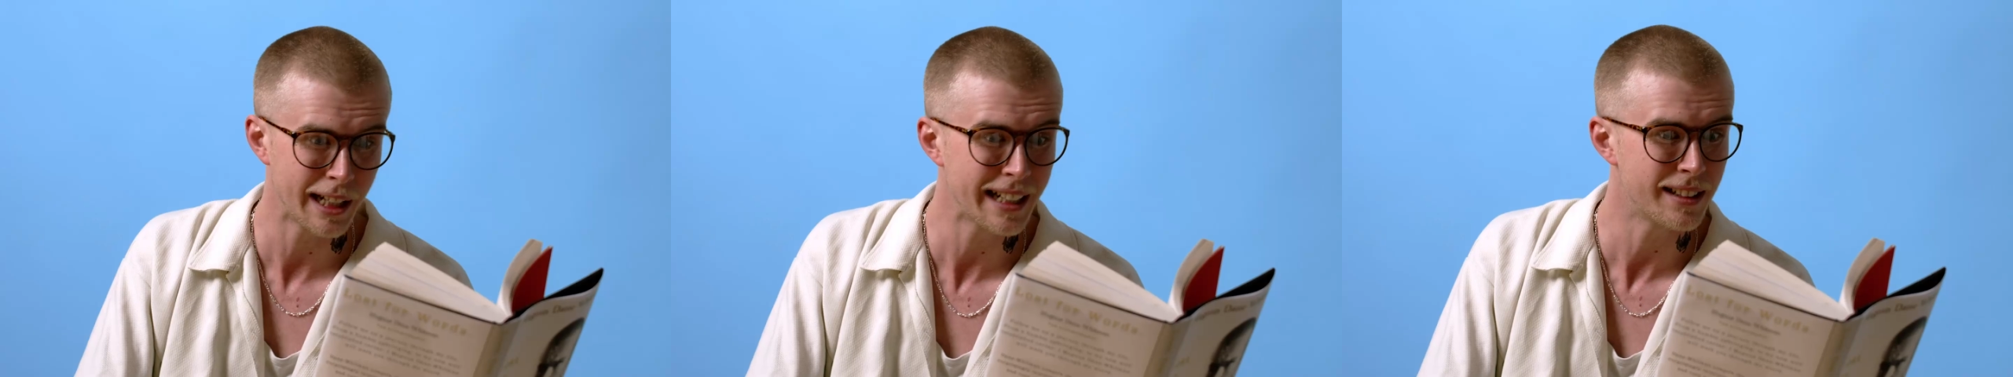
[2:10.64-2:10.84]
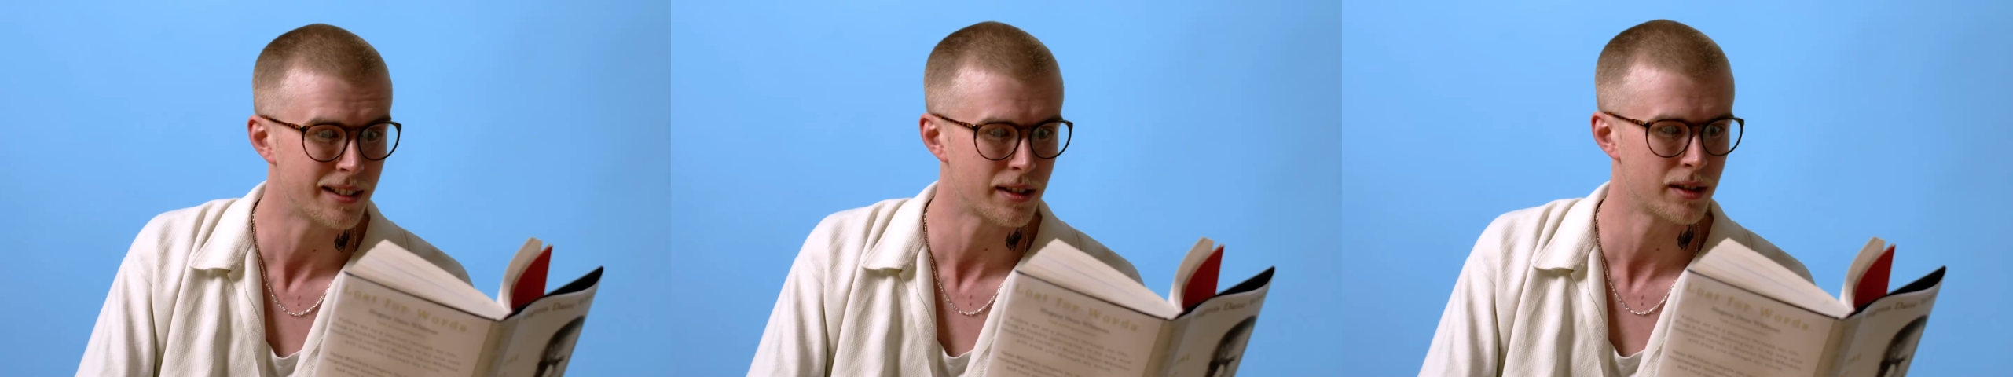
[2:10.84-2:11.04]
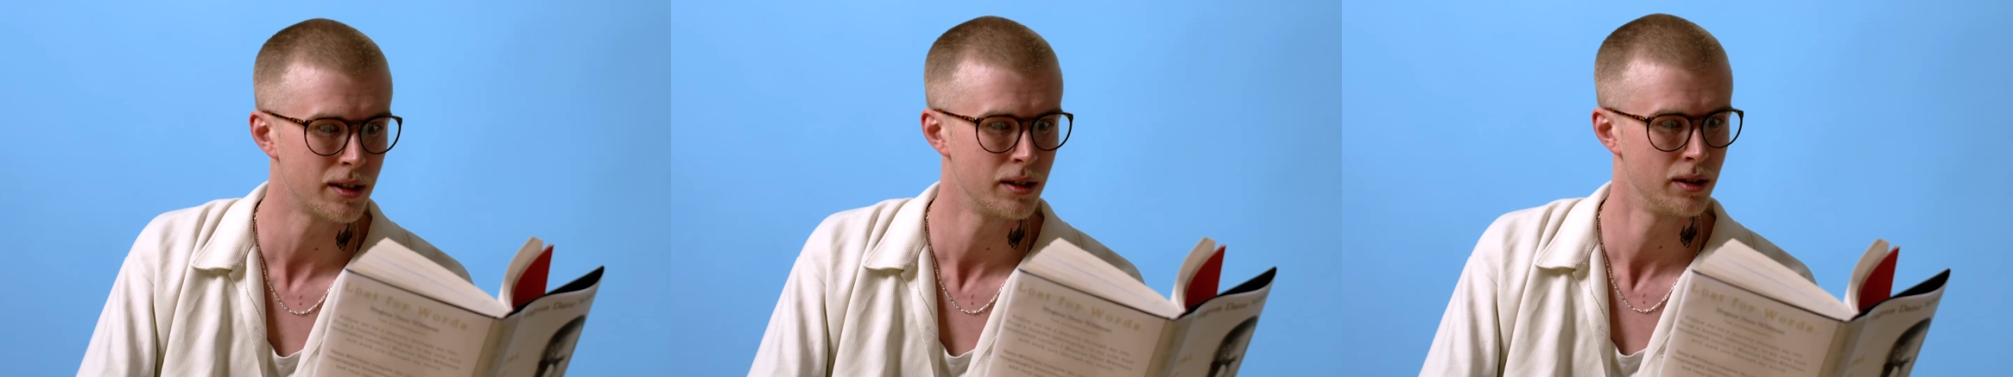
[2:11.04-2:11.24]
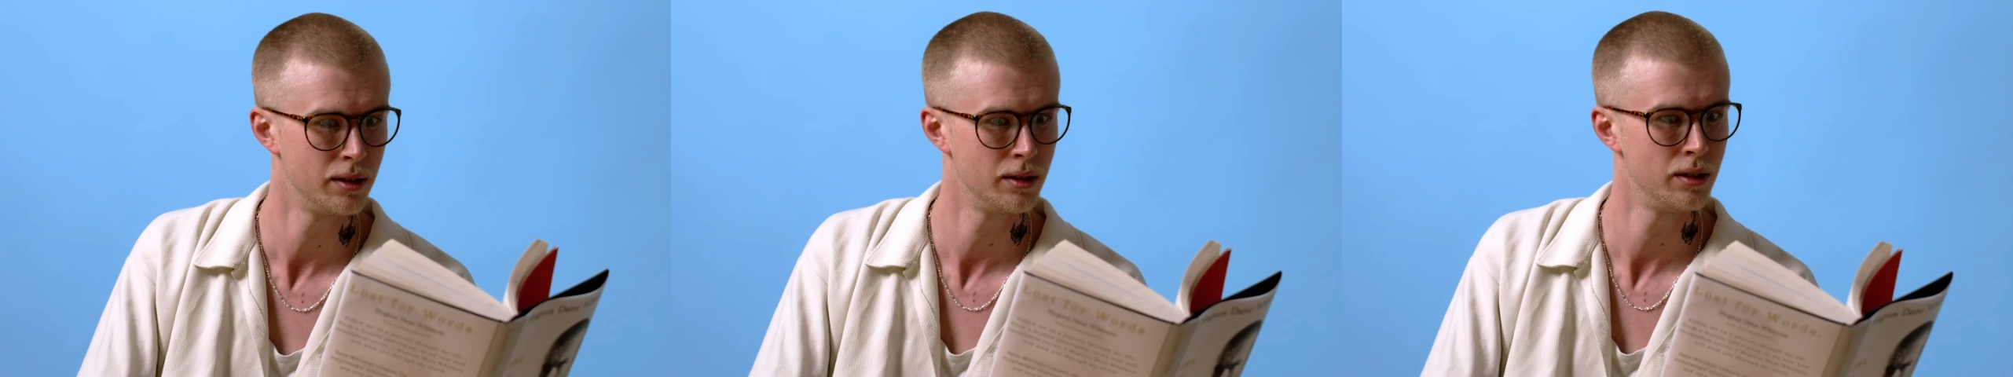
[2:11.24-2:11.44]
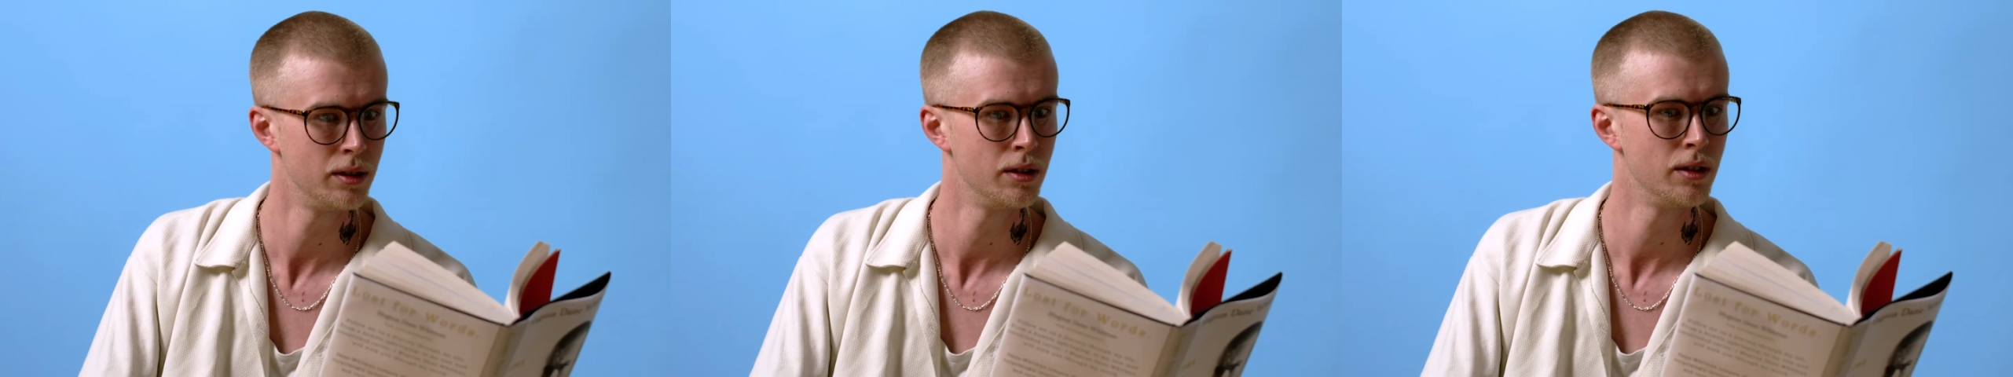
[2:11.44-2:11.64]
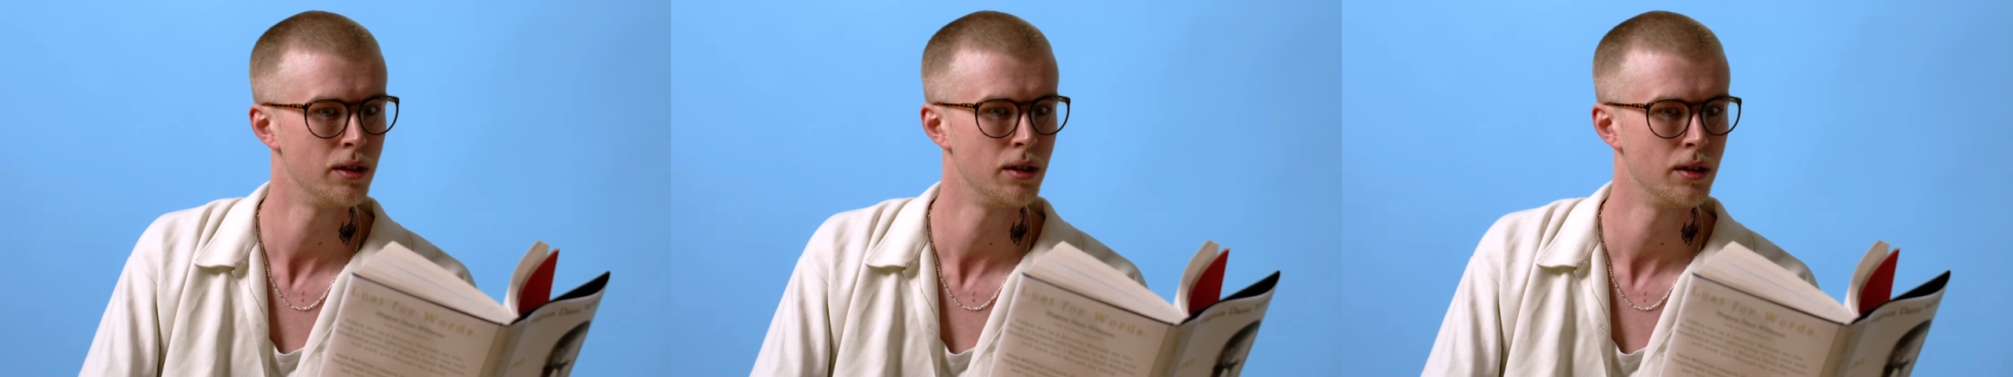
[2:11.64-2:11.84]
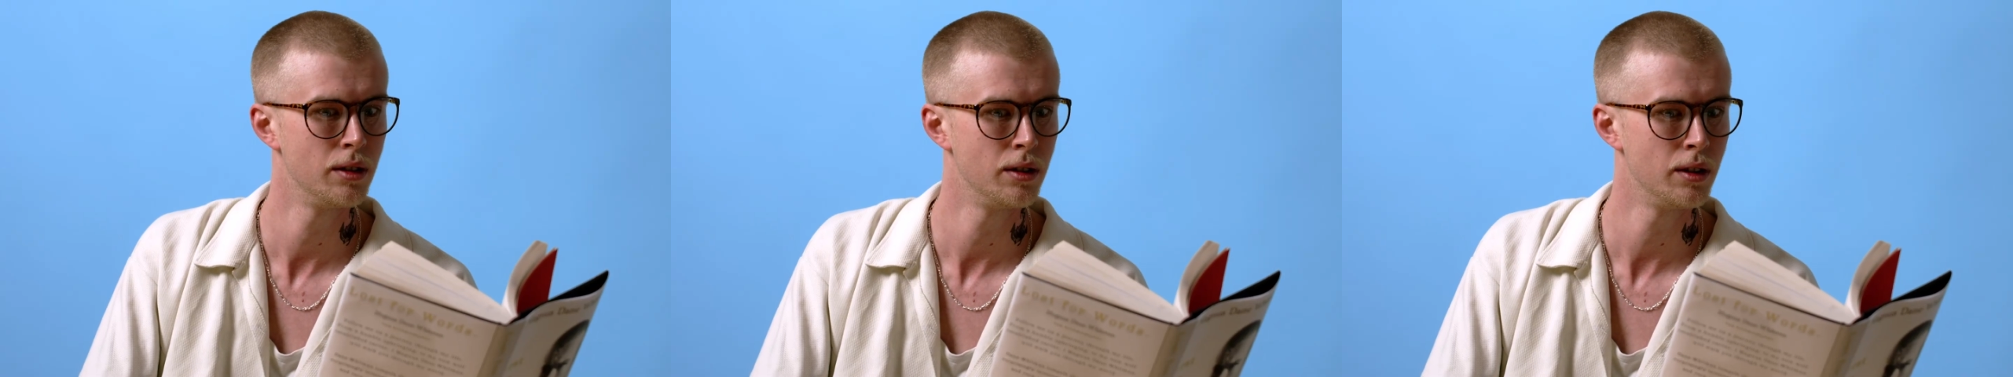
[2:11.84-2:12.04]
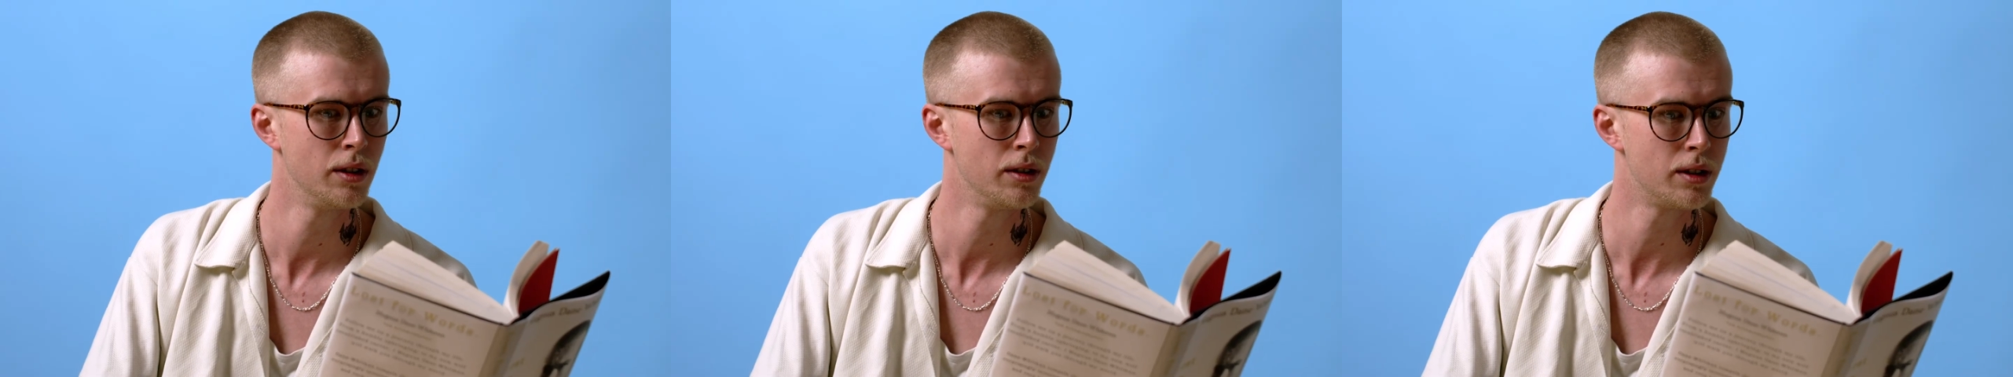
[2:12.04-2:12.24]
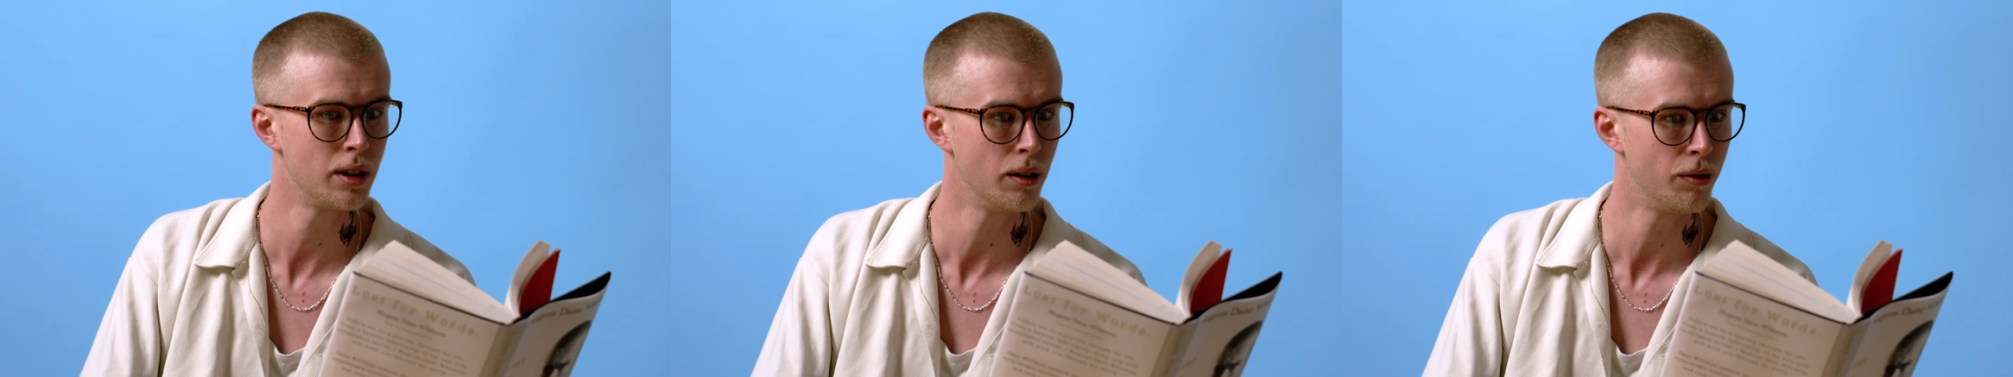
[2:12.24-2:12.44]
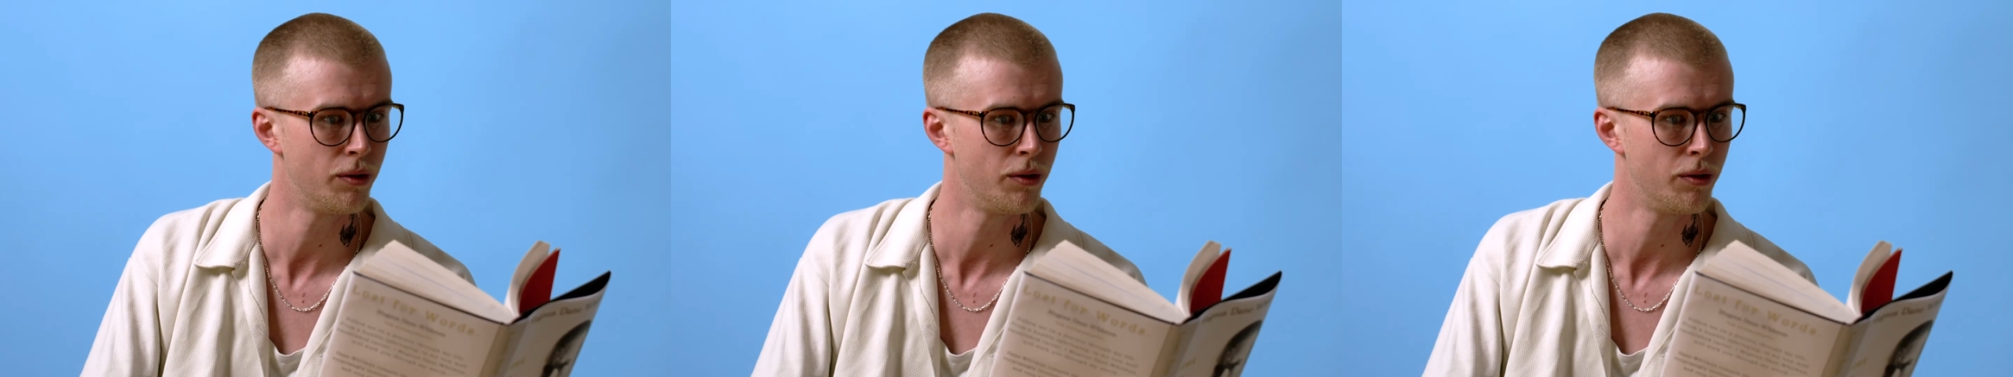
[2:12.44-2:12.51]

least until